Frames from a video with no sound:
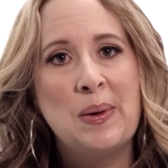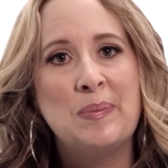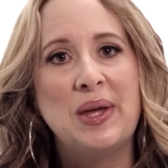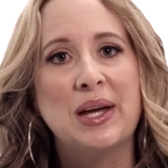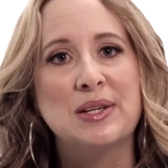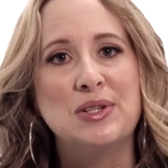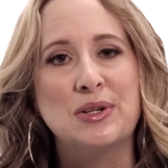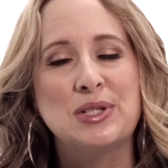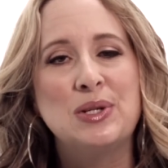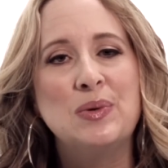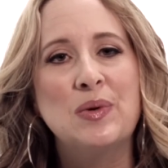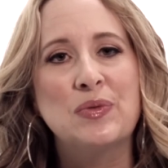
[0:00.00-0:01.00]
because you're
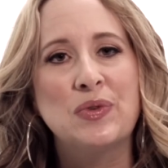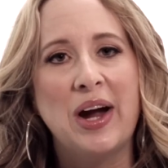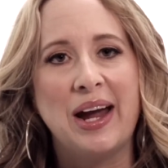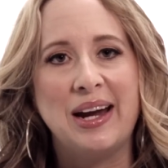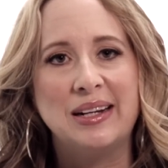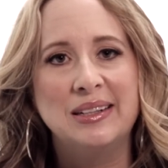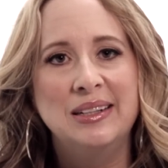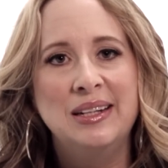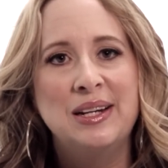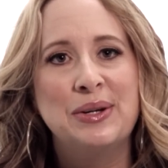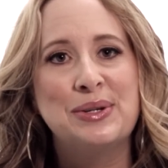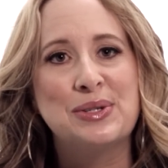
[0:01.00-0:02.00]
too afraid
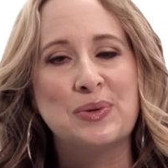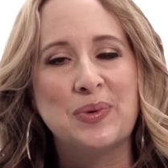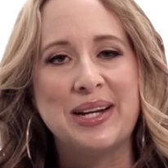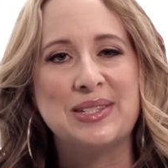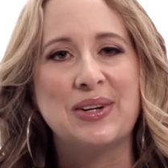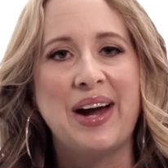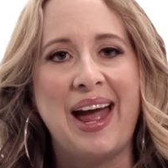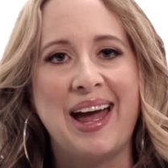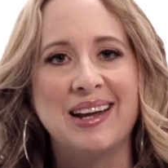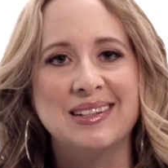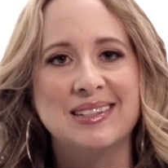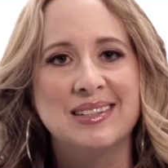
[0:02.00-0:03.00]
to raise your
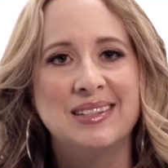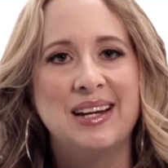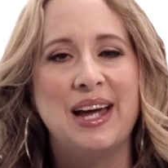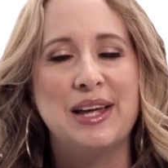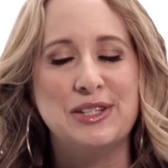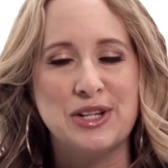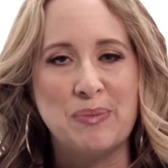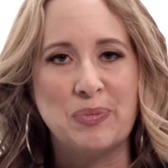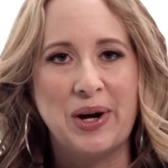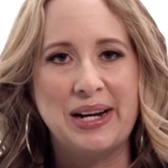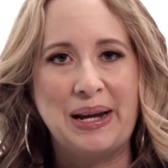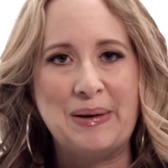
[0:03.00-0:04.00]
hand and jump
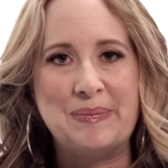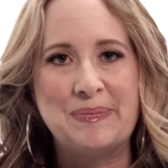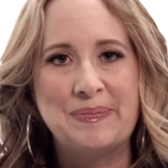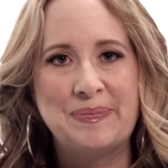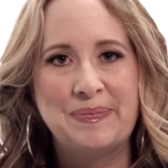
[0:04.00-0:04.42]
right in.